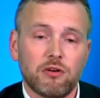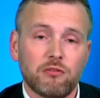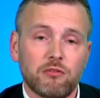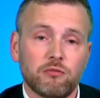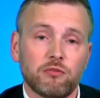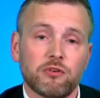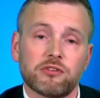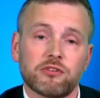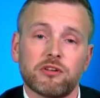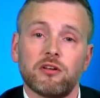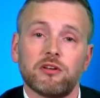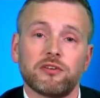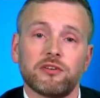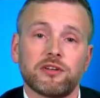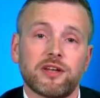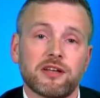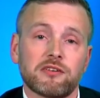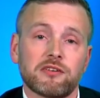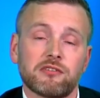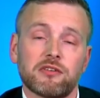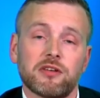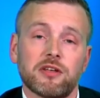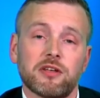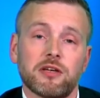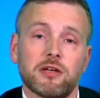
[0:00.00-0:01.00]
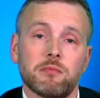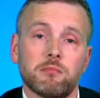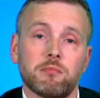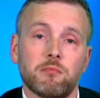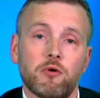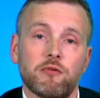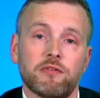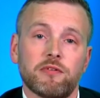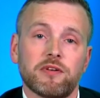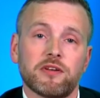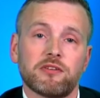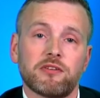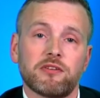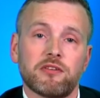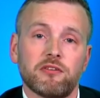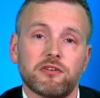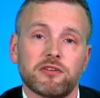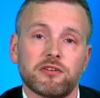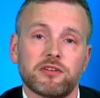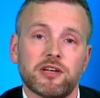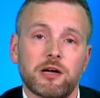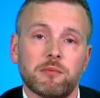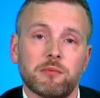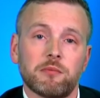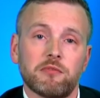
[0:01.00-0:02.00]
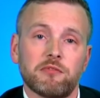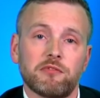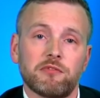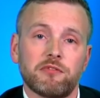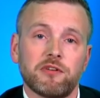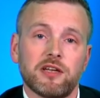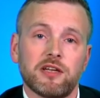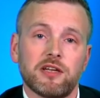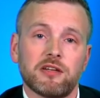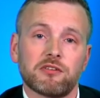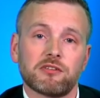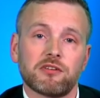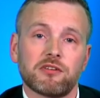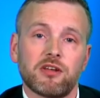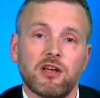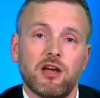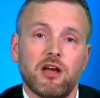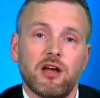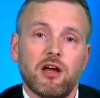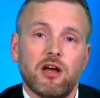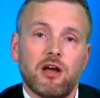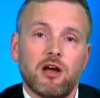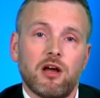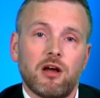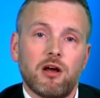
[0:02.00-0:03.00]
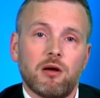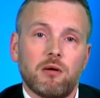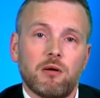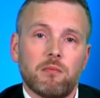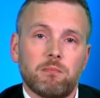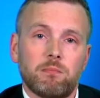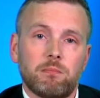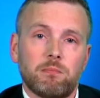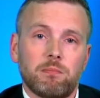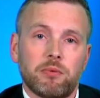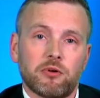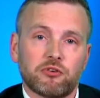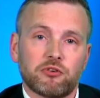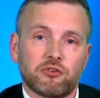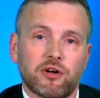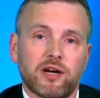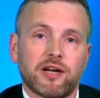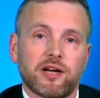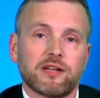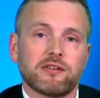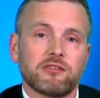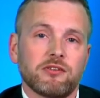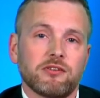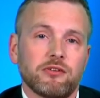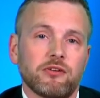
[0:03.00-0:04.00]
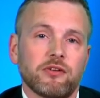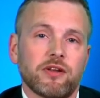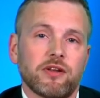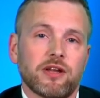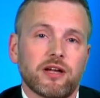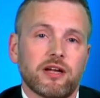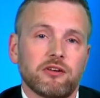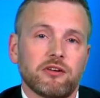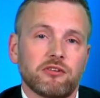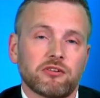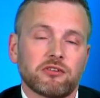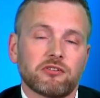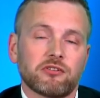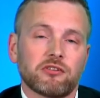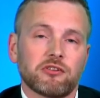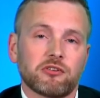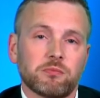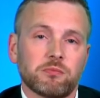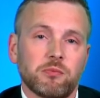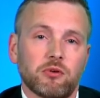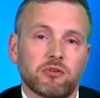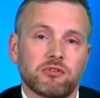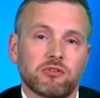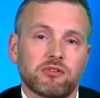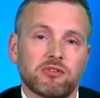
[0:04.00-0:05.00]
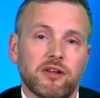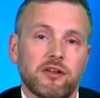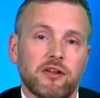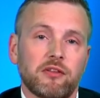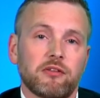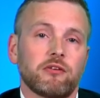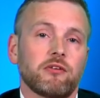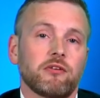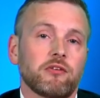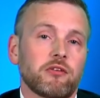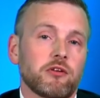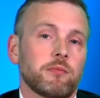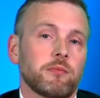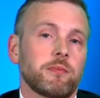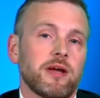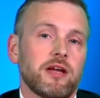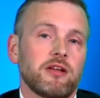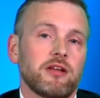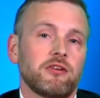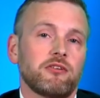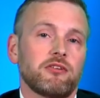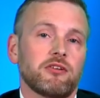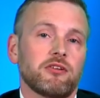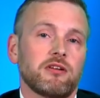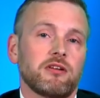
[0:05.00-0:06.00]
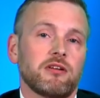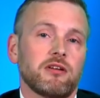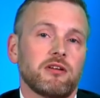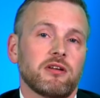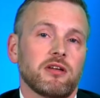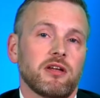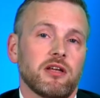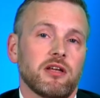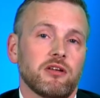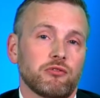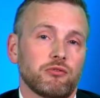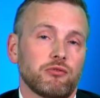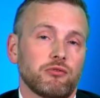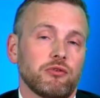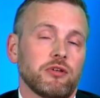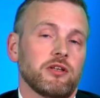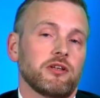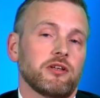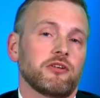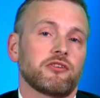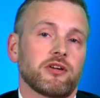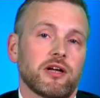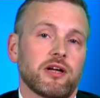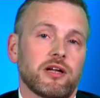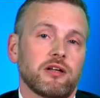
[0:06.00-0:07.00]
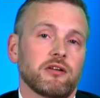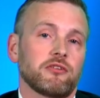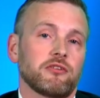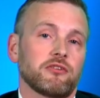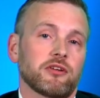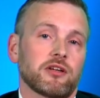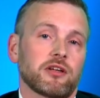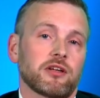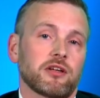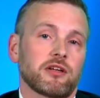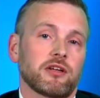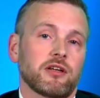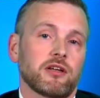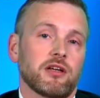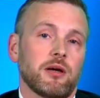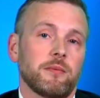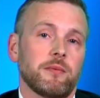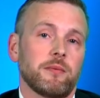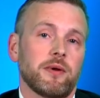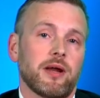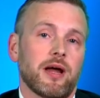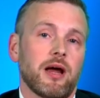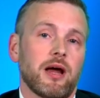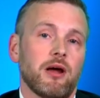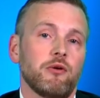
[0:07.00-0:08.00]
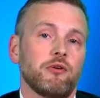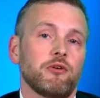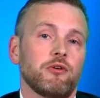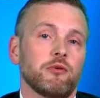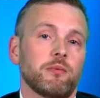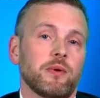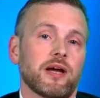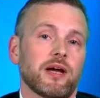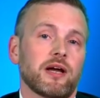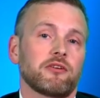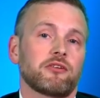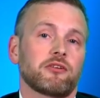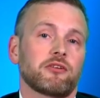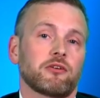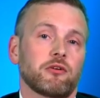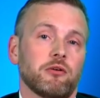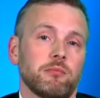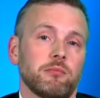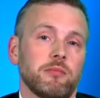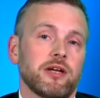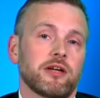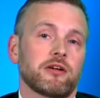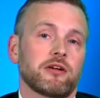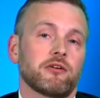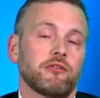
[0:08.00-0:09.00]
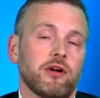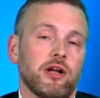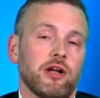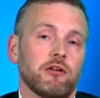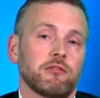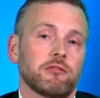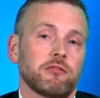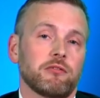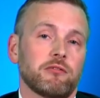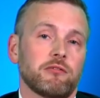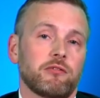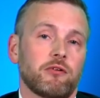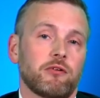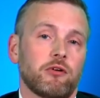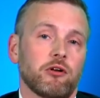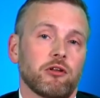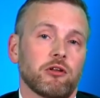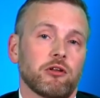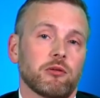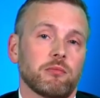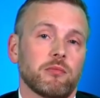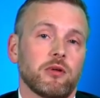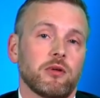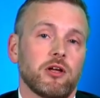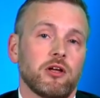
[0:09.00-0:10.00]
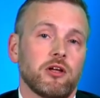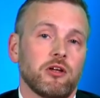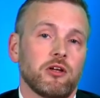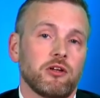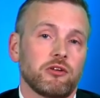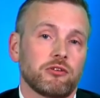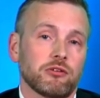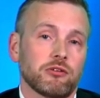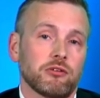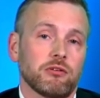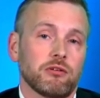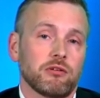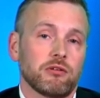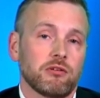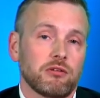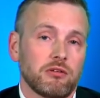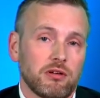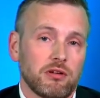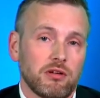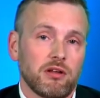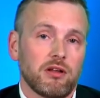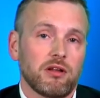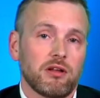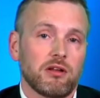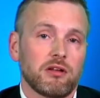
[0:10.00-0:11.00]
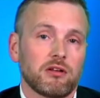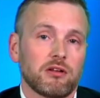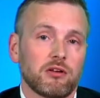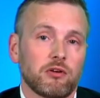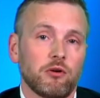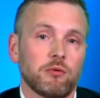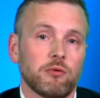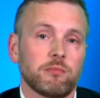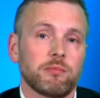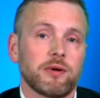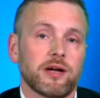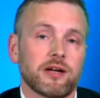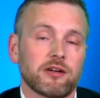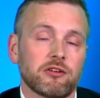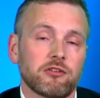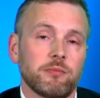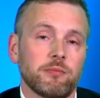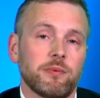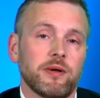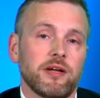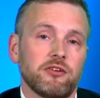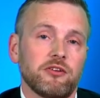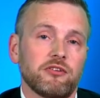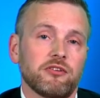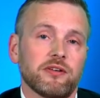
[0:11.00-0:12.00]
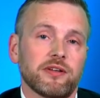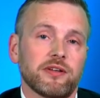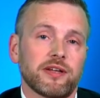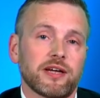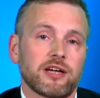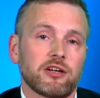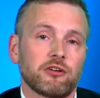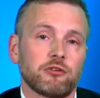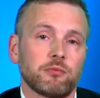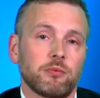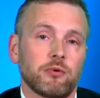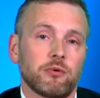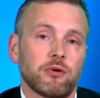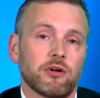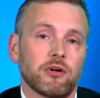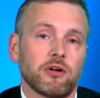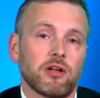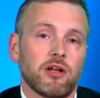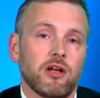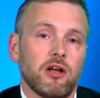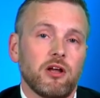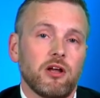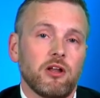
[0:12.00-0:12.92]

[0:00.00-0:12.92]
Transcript: result as they move into the retirement phase. But trying to do that in just a small slither of their pension is really challenging. How do we actually go and make it relevant for them? So going back to the pension dashboard